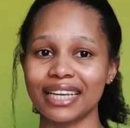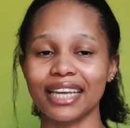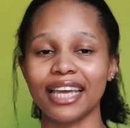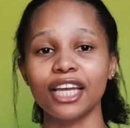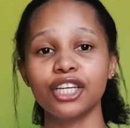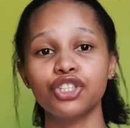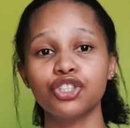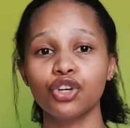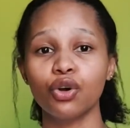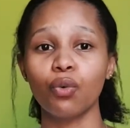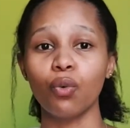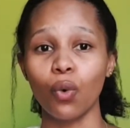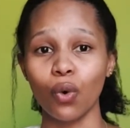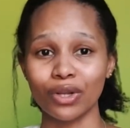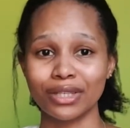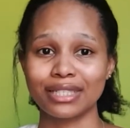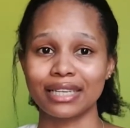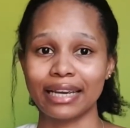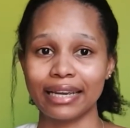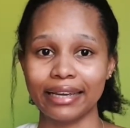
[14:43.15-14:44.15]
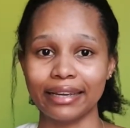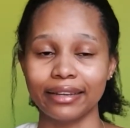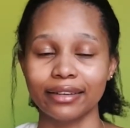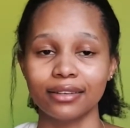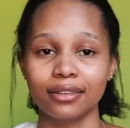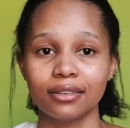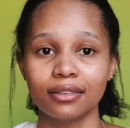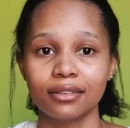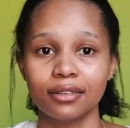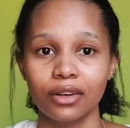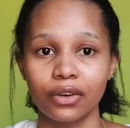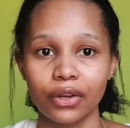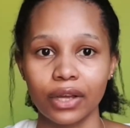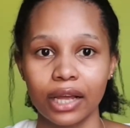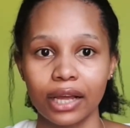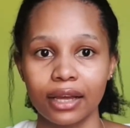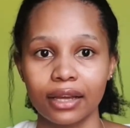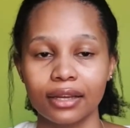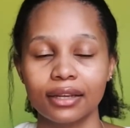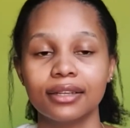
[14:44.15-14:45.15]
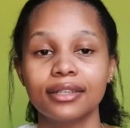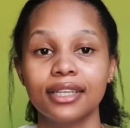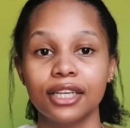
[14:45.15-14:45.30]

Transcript: get your water in, okay?